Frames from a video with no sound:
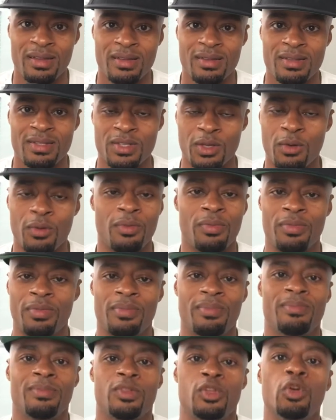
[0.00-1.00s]
So
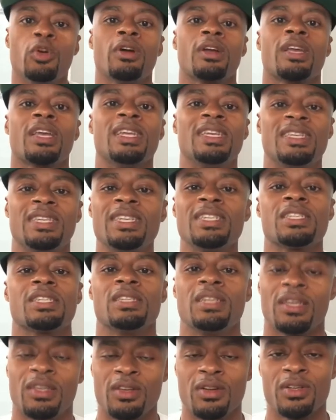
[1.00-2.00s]
you're
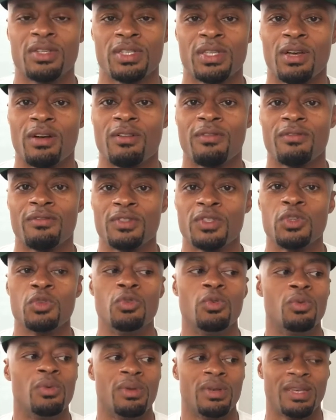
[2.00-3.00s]
conditioning yourself to